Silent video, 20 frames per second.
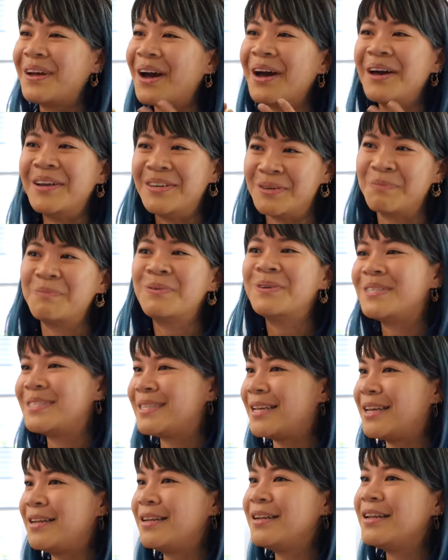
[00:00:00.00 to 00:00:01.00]

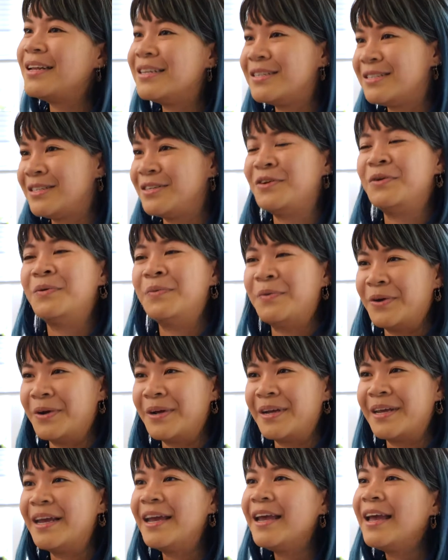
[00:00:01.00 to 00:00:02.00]
100% into your
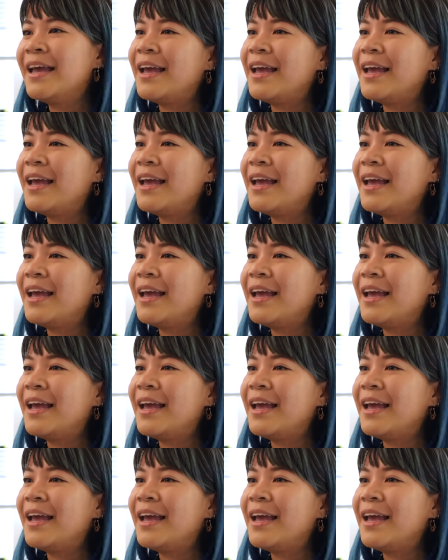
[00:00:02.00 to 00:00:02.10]
work,